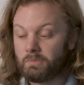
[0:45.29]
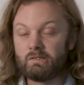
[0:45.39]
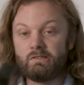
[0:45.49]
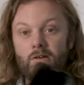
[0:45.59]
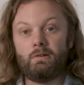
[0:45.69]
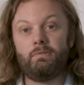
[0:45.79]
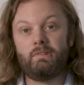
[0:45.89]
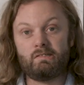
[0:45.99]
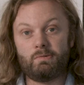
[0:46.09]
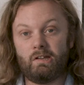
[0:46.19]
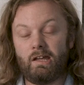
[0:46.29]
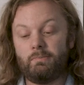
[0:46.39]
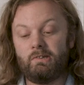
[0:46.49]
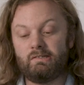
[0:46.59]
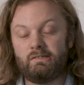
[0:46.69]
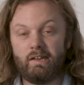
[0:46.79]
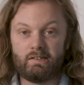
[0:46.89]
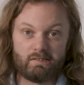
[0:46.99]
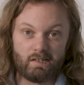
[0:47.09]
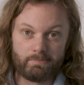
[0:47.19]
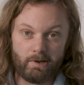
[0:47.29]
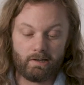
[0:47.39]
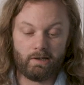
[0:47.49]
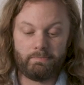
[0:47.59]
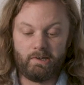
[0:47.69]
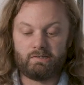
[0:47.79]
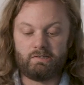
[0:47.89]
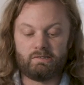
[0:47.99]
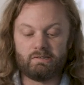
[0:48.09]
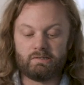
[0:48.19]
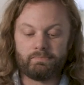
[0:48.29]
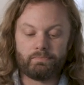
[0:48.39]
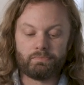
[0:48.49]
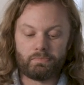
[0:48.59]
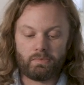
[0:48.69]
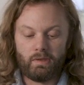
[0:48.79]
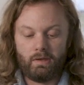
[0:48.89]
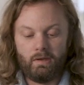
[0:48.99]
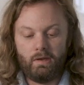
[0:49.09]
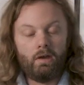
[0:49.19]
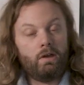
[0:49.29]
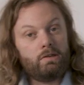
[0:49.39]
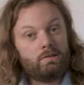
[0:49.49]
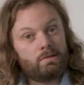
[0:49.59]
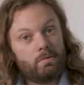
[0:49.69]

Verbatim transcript: So this will allow me to take 6x9 pictures using